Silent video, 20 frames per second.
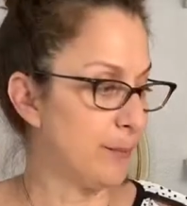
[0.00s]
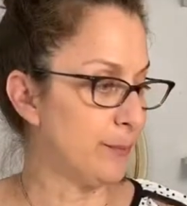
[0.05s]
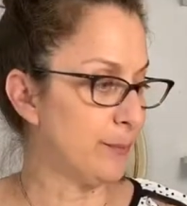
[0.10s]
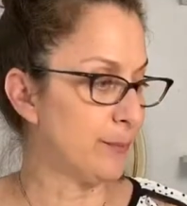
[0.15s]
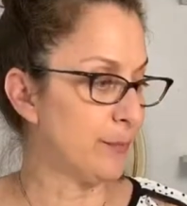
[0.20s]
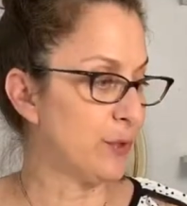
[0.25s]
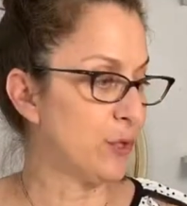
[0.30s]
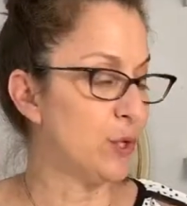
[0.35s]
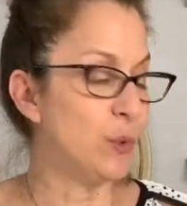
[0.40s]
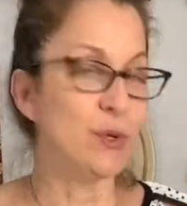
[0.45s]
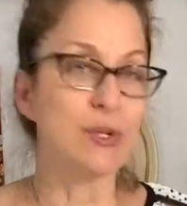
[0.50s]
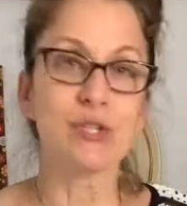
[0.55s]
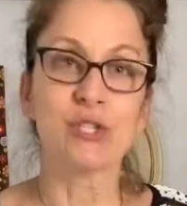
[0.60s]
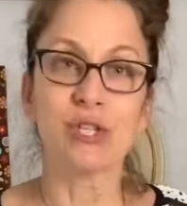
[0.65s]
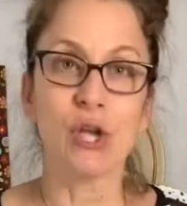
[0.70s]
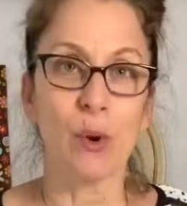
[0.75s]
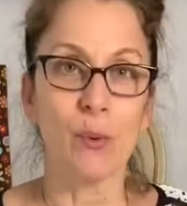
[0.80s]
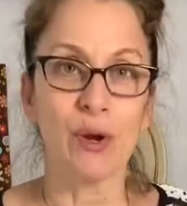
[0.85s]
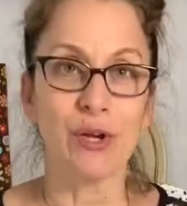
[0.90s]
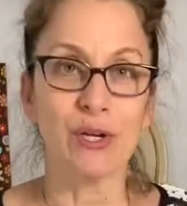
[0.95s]
you in
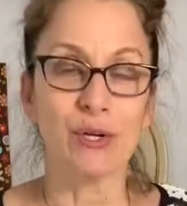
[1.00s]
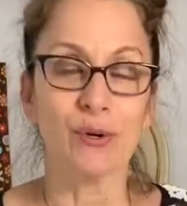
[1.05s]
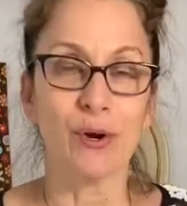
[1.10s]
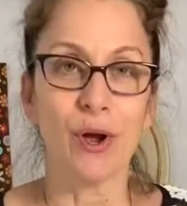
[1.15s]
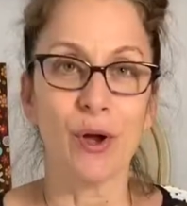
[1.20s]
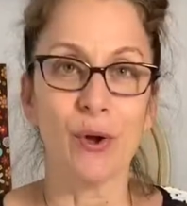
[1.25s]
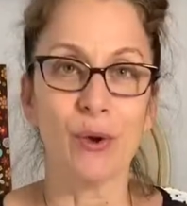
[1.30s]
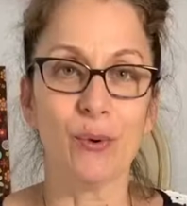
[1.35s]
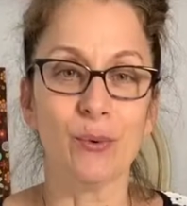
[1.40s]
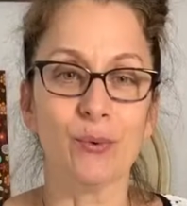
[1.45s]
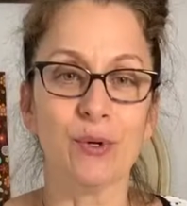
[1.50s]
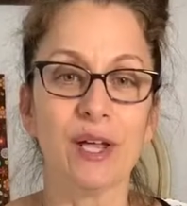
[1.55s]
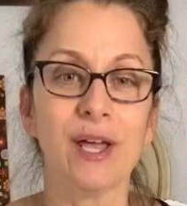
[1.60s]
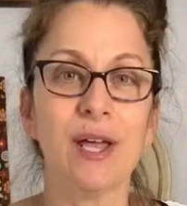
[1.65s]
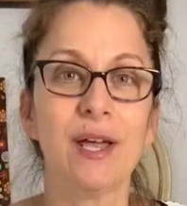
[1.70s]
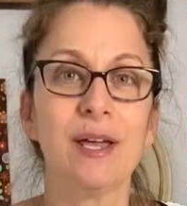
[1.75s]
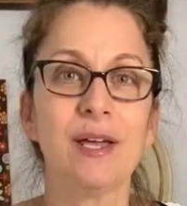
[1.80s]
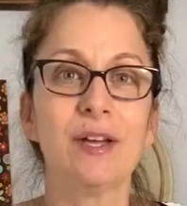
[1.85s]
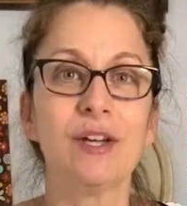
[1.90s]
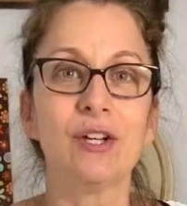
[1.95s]
sewing your own
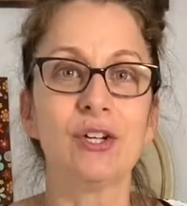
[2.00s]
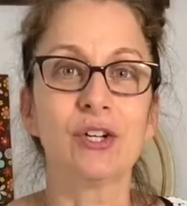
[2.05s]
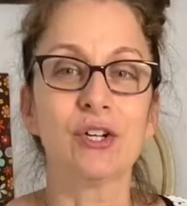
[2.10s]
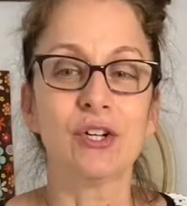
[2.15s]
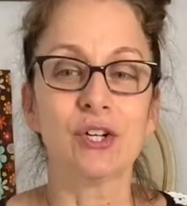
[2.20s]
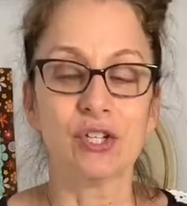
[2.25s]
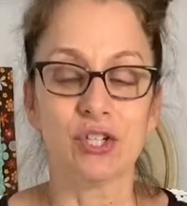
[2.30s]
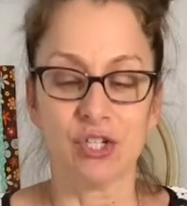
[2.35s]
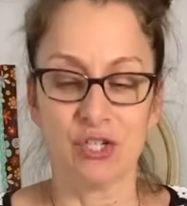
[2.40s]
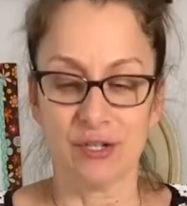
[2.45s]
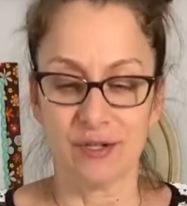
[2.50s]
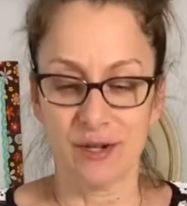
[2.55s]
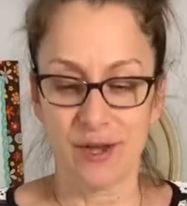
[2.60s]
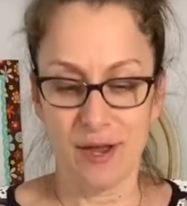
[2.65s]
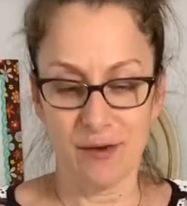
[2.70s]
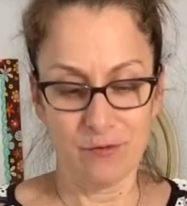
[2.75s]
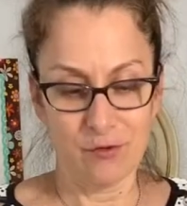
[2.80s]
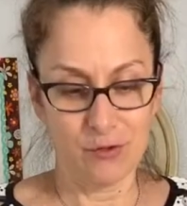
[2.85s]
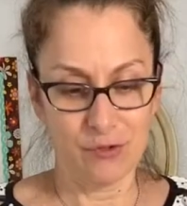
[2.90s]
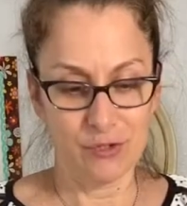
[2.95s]
cushion
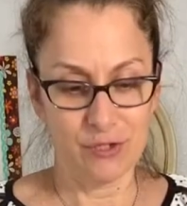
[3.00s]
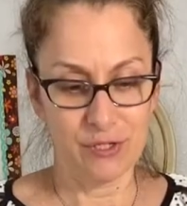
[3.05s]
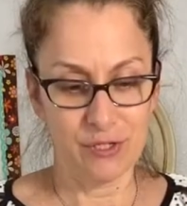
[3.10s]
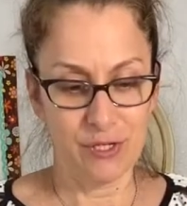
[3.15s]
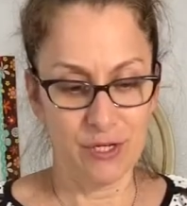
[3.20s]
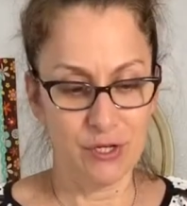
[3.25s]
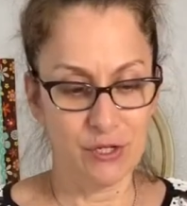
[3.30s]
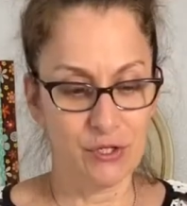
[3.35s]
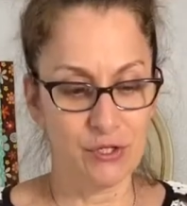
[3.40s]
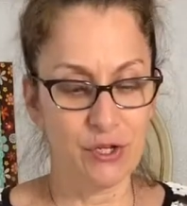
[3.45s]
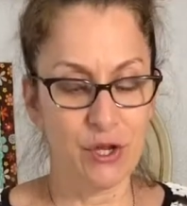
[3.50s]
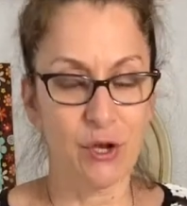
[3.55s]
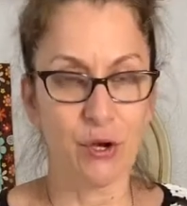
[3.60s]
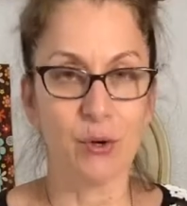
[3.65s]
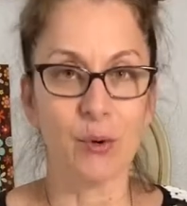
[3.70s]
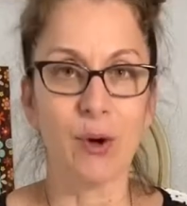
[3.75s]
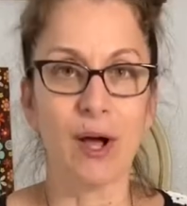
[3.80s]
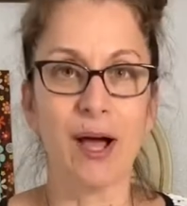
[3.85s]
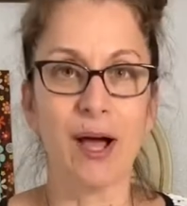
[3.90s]
covers. So